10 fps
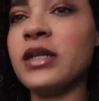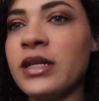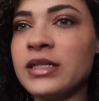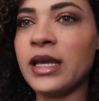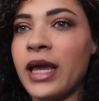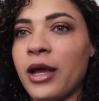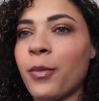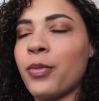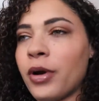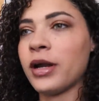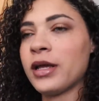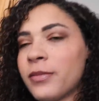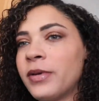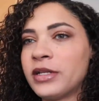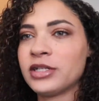gonna take
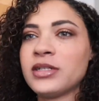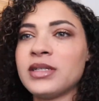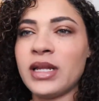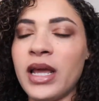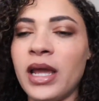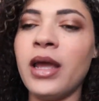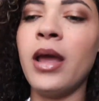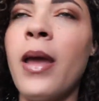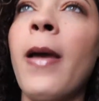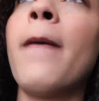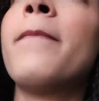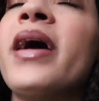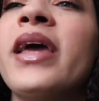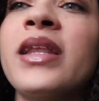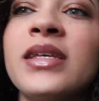product pictures today,
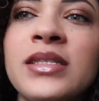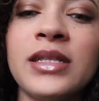but it is